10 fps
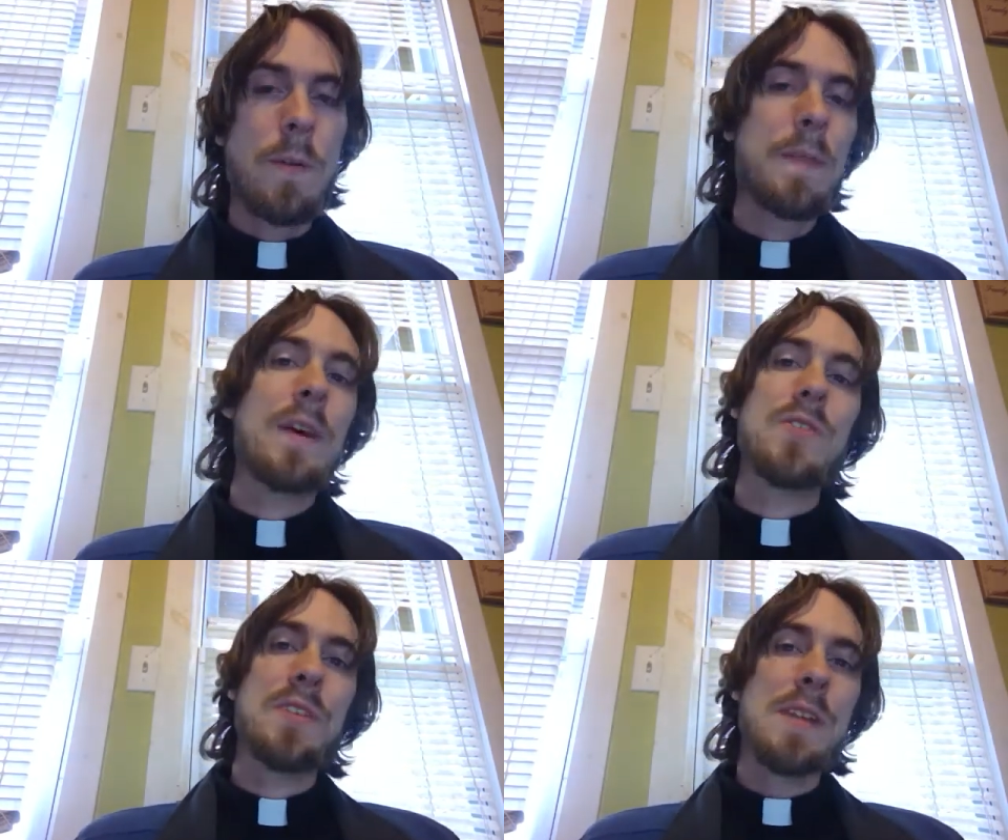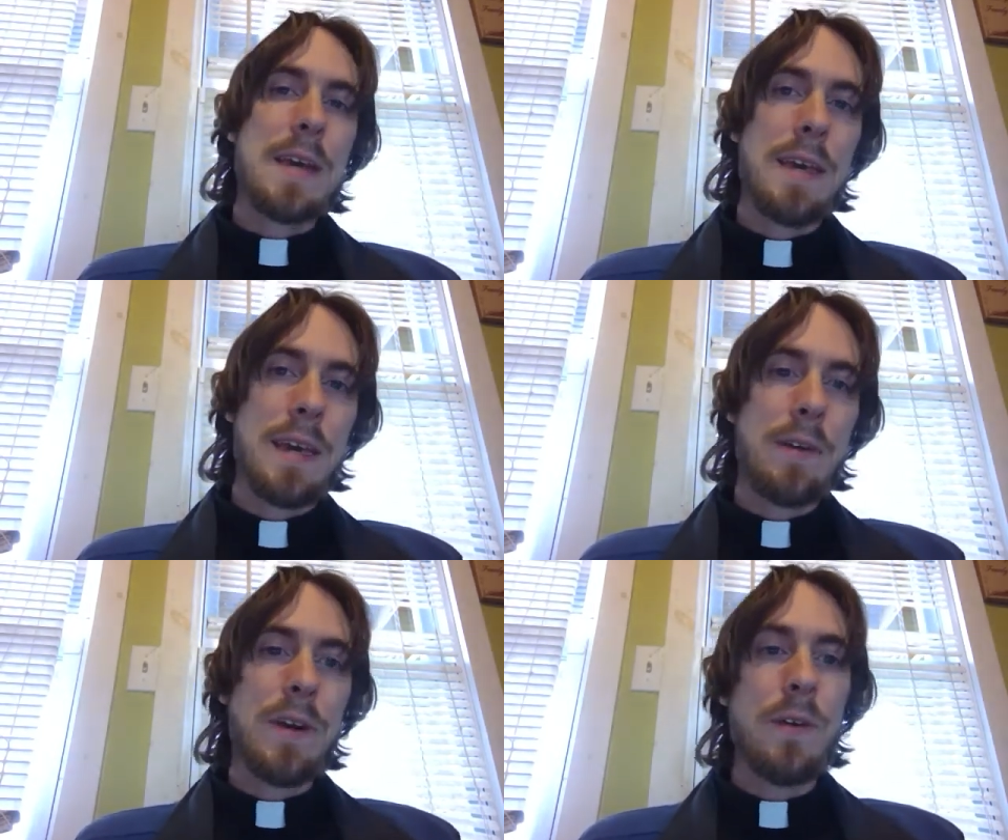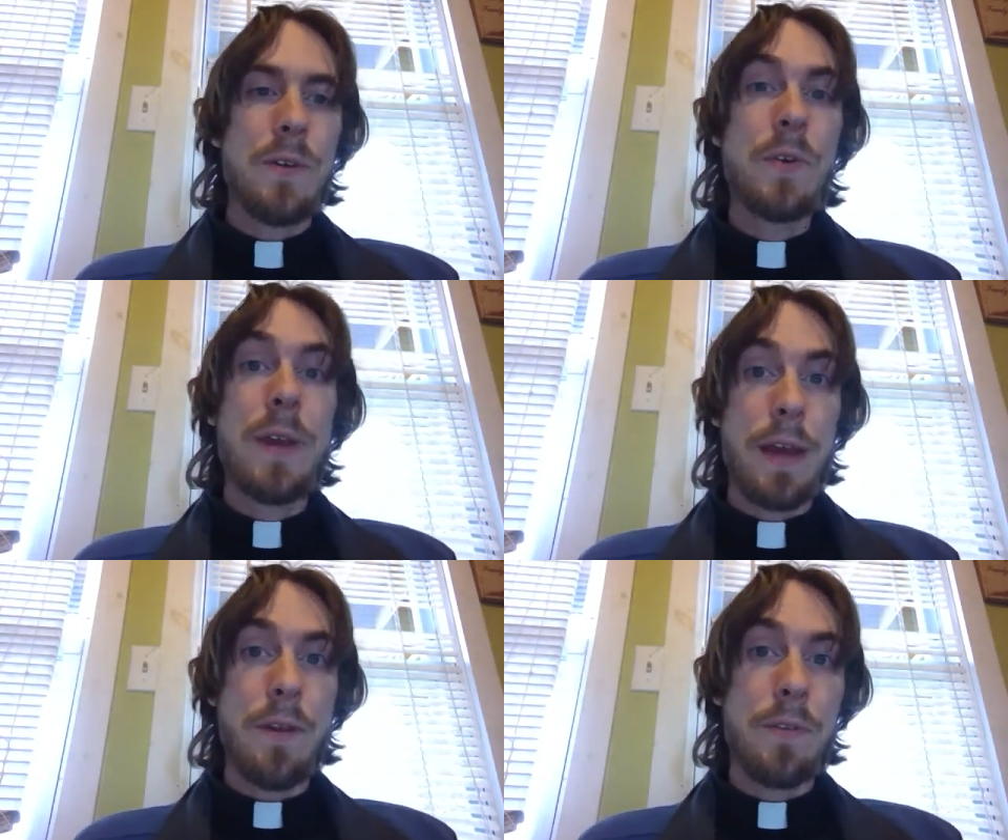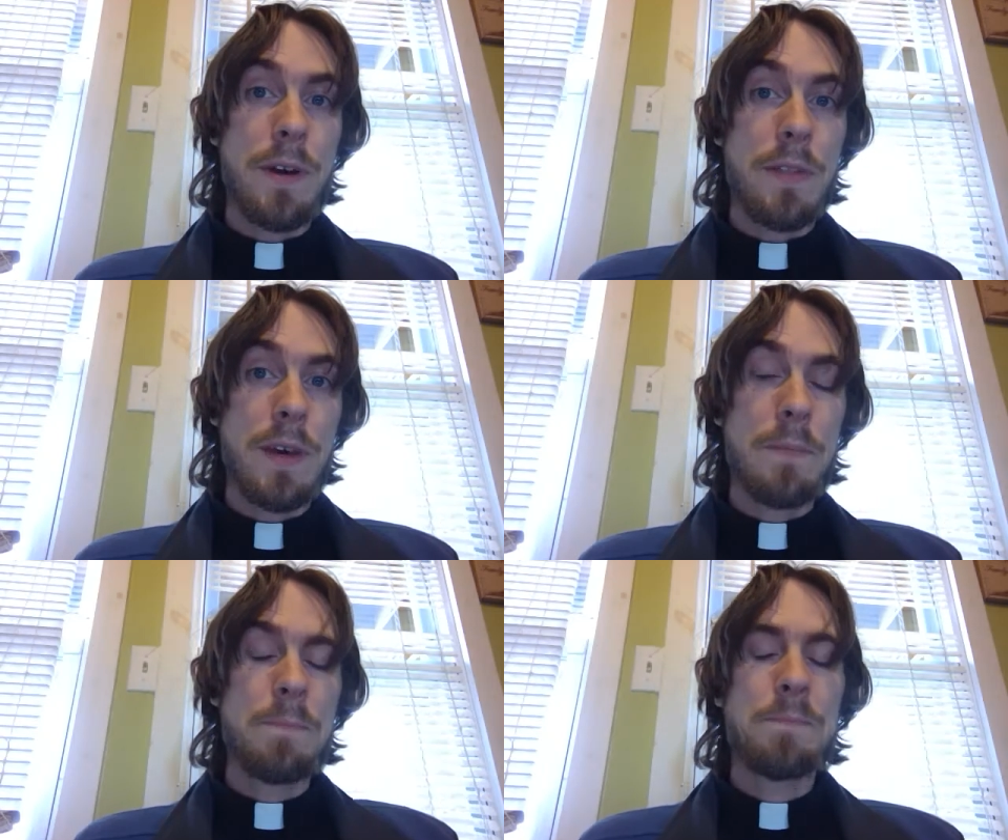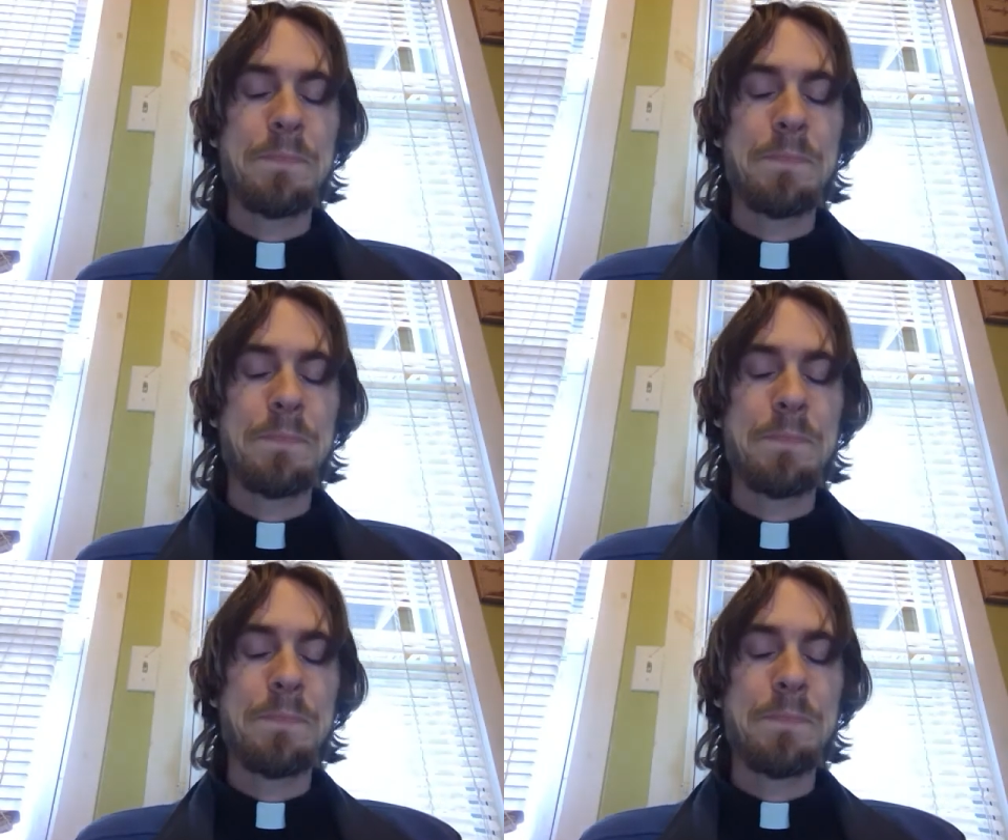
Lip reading: not just taking out our own anger on them.